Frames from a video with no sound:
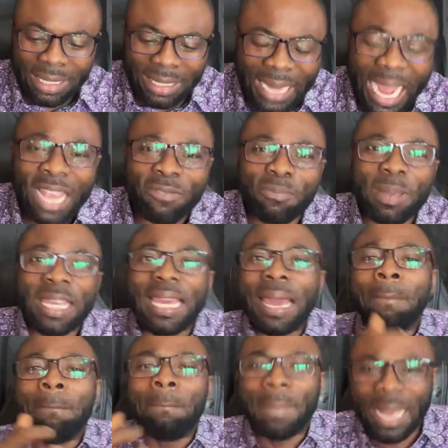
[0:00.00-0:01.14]
life
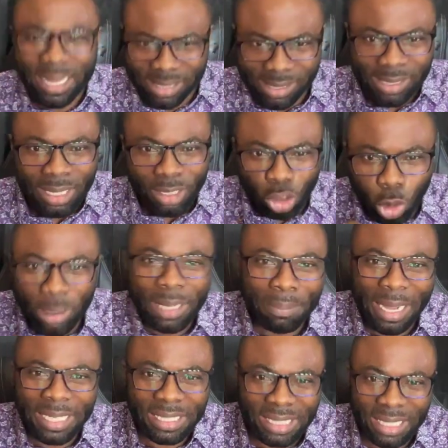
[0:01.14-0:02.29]
became mess to
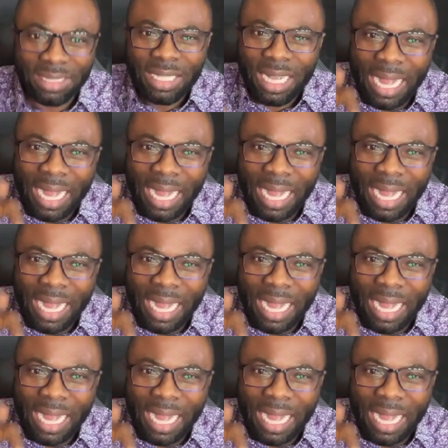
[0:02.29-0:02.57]
humanity.